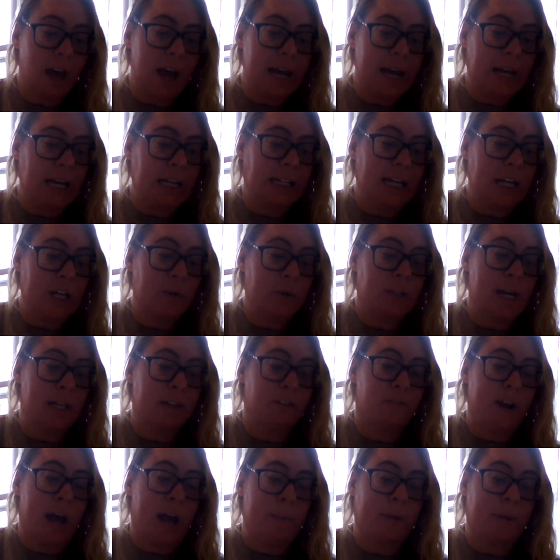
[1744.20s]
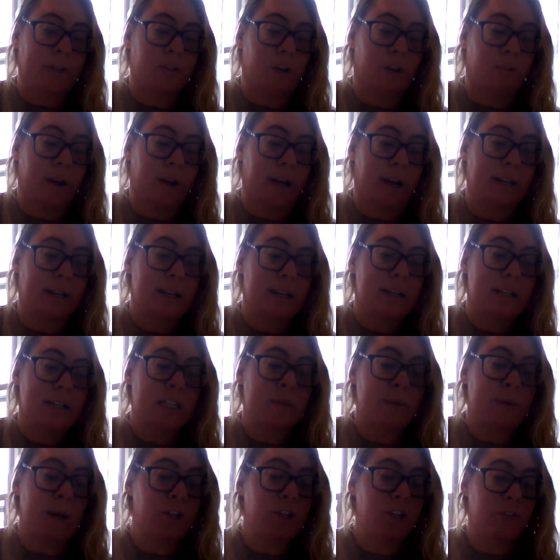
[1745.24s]
I can let you tend the rabbits all right,
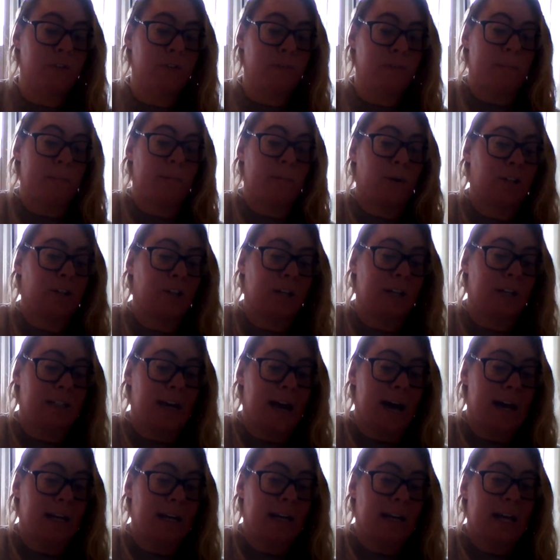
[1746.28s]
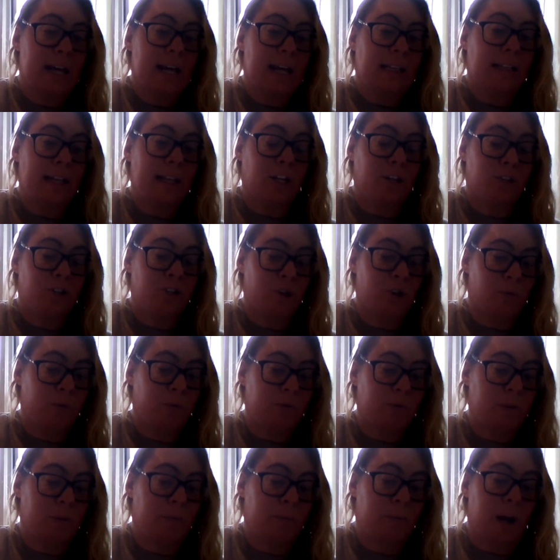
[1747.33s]
especially if you remember as good as that. Lenny
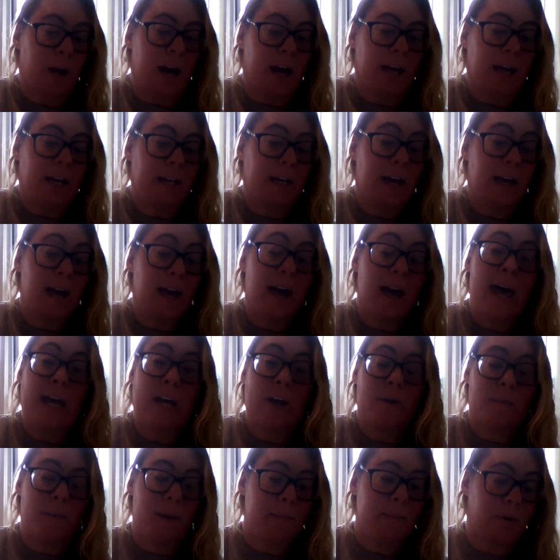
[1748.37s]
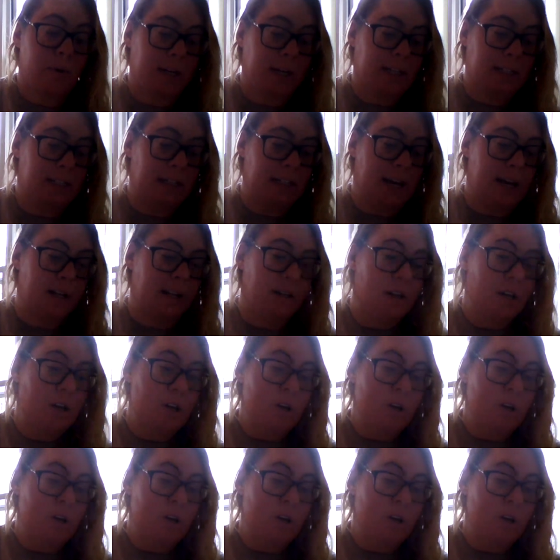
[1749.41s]
choked with pride. I can remember, he said.